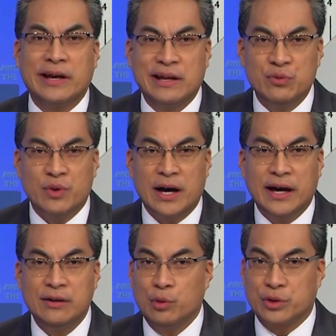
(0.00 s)

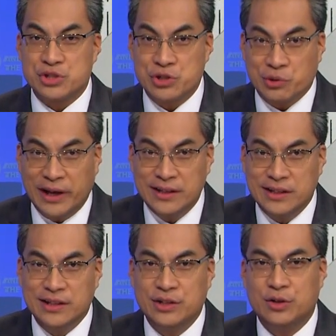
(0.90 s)
edified or
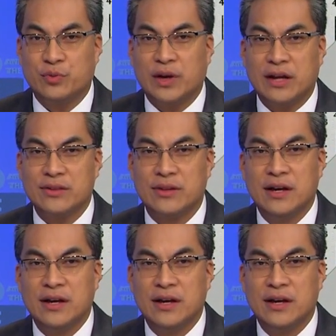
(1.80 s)
strengthened in their faith